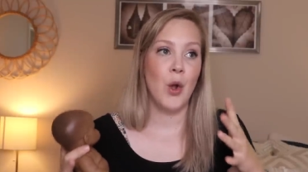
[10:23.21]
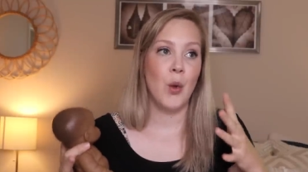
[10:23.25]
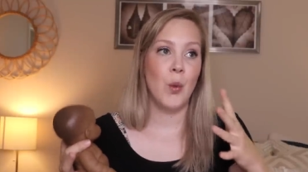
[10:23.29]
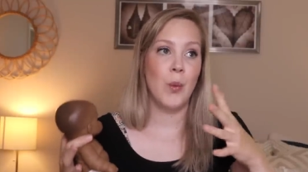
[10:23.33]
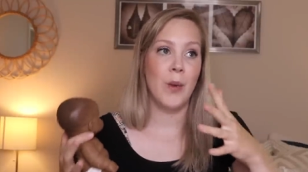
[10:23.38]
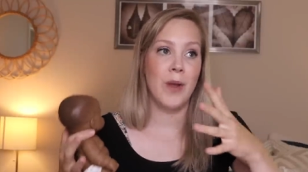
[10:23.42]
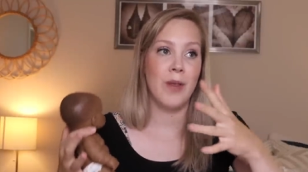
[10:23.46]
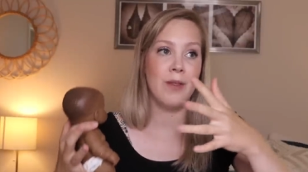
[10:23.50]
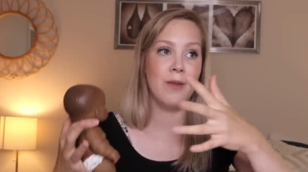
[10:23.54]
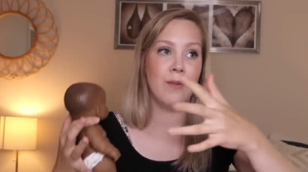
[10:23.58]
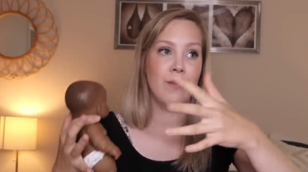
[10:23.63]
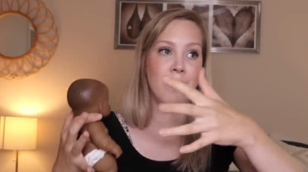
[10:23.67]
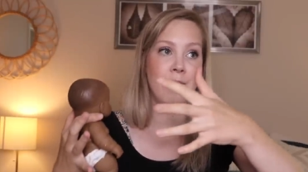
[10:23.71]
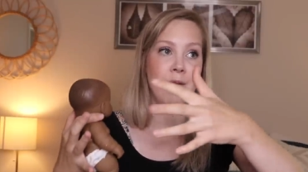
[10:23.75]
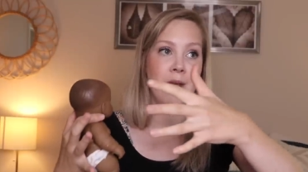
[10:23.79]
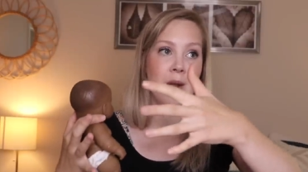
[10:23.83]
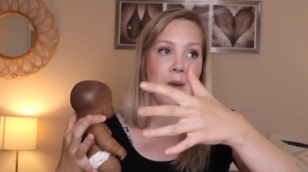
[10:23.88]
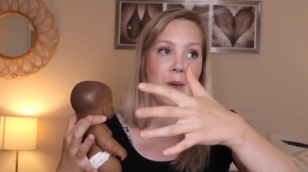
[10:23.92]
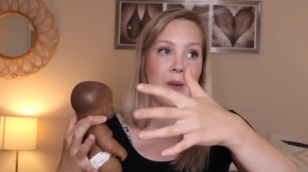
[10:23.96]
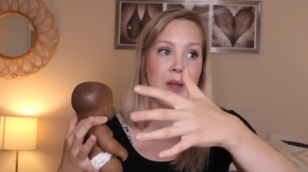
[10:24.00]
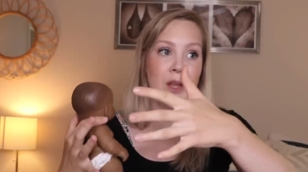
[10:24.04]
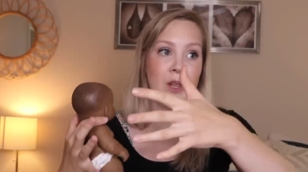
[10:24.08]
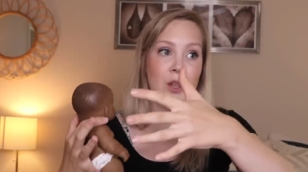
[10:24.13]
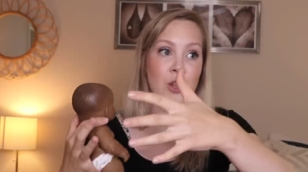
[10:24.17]
with
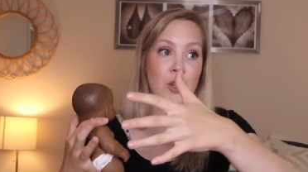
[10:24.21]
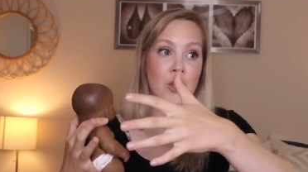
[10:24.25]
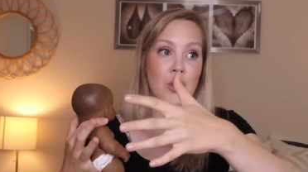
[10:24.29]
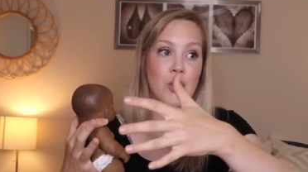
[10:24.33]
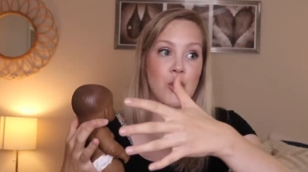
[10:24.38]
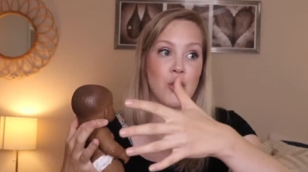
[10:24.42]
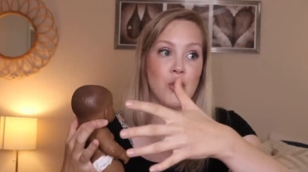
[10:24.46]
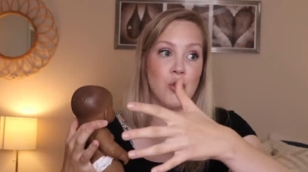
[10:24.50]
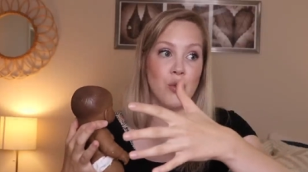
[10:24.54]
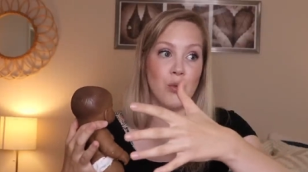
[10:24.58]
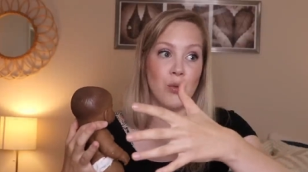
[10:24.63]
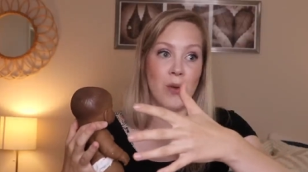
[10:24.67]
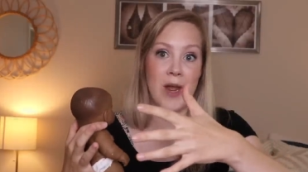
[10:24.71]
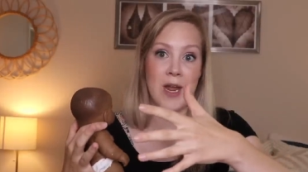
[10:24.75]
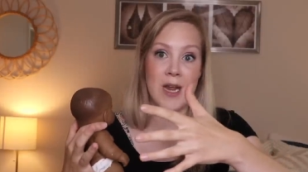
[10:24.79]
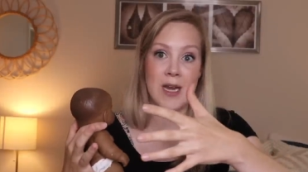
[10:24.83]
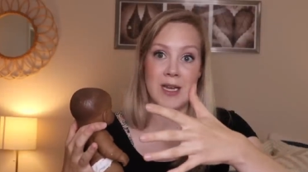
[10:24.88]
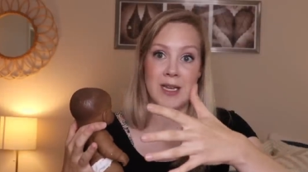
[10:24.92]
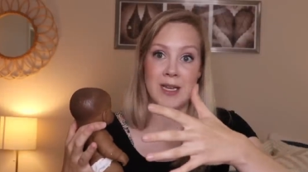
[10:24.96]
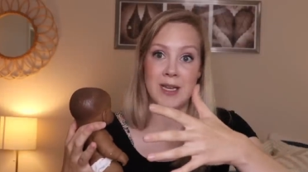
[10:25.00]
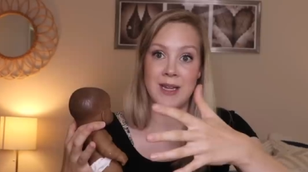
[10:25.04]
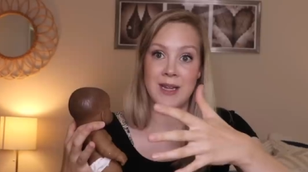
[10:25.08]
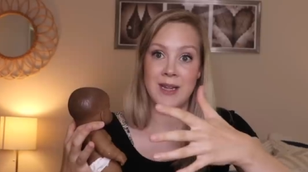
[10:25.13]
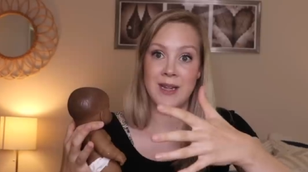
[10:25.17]
very
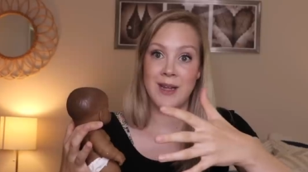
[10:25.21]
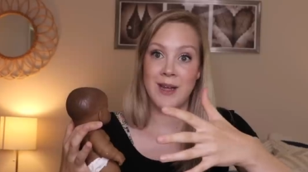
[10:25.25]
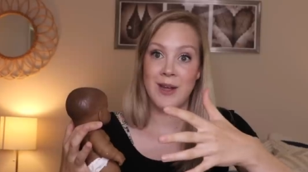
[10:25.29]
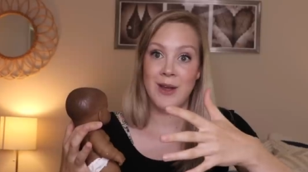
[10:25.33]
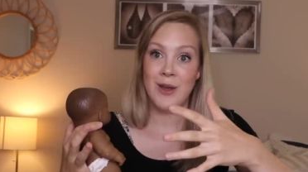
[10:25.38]
straight